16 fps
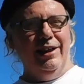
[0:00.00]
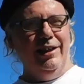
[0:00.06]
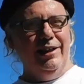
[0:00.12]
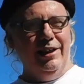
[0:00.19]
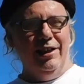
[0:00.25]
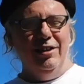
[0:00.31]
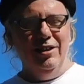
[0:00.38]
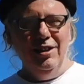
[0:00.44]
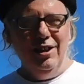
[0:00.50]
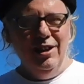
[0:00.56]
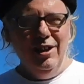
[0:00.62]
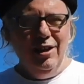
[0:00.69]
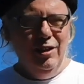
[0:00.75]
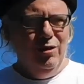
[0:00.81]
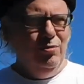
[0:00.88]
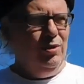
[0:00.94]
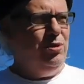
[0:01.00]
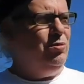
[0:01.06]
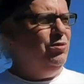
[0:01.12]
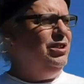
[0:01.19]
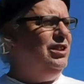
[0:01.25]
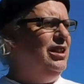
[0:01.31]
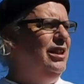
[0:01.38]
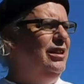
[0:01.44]
inking, which
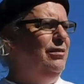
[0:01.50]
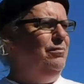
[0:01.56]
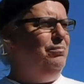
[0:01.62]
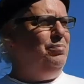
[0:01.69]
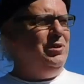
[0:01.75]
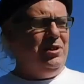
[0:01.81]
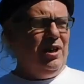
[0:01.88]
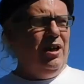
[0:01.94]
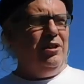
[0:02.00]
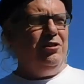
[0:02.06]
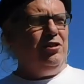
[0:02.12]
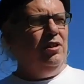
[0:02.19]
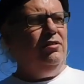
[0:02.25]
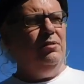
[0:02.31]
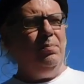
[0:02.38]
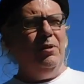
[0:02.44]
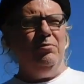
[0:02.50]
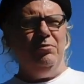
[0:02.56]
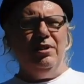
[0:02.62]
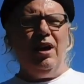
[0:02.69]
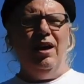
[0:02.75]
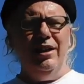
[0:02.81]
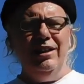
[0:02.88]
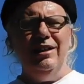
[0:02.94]
was a bizarre choice, but it was
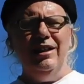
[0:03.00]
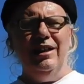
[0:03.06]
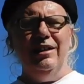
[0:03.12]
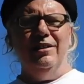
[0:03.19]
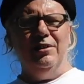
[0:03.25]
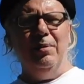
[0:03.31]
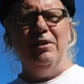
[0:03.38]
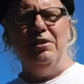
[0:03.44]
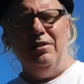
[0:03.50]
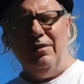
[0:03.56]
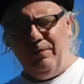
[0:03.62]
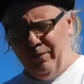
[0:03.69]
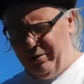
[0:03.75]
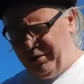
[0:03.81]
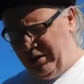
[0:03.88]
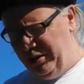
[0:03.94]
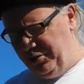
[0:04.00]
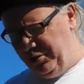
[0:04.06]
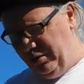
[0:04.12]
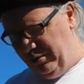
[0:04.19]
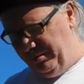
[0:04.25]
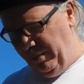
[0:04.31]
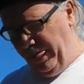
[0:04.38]
kind of neat, especially the first issue.